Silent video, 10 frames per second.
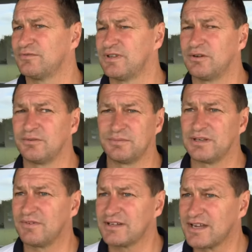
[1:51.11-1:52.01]
you know
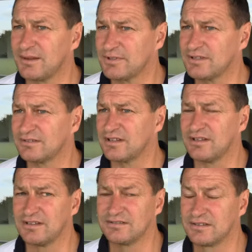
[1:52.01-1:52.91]
being vice captain at
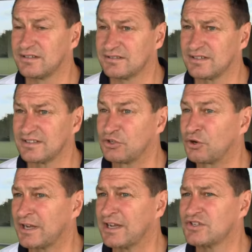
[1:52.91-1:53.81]
a, at a
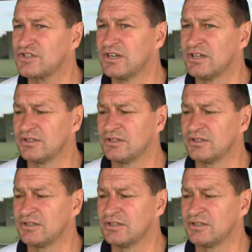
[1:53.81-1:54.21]
young age.